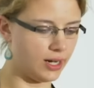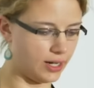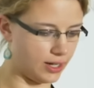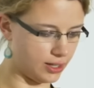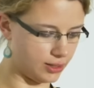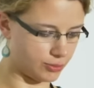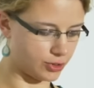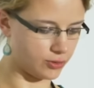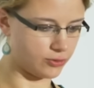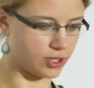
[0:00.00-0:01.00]

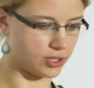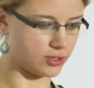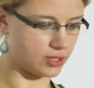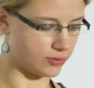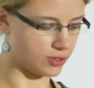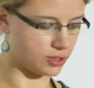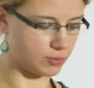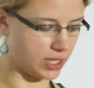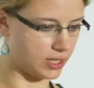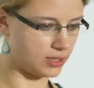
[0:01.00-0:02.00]
configure stuff in
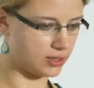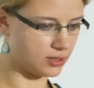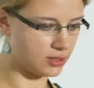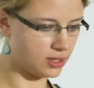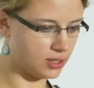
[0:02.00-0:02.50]
space.